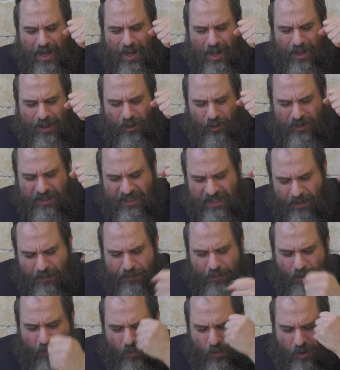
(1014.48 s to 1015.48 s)
those
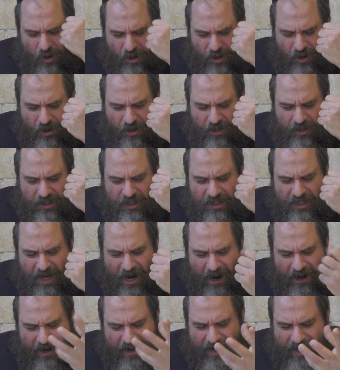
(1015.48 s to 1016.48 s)
simple words
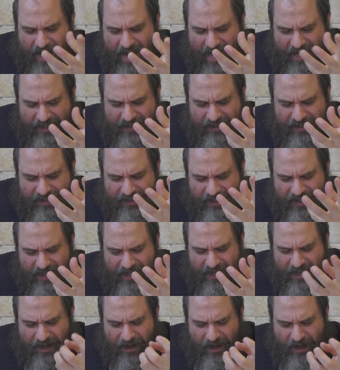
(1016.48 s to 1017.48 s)
are not
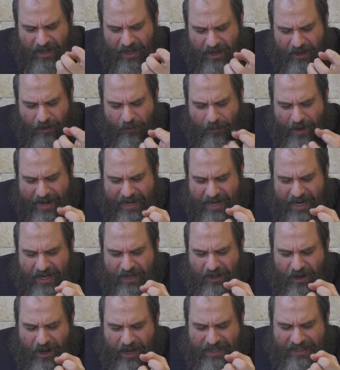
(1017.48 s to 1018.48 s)
in a
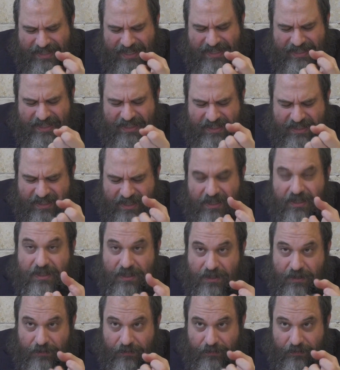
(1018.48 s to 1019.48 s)
recognized
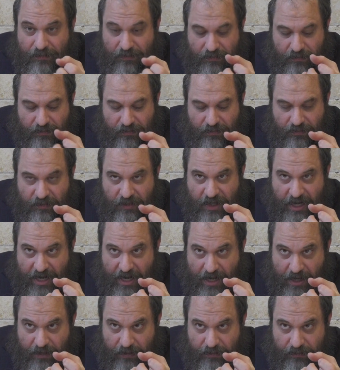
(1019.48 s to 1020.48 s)
existence. Yeah?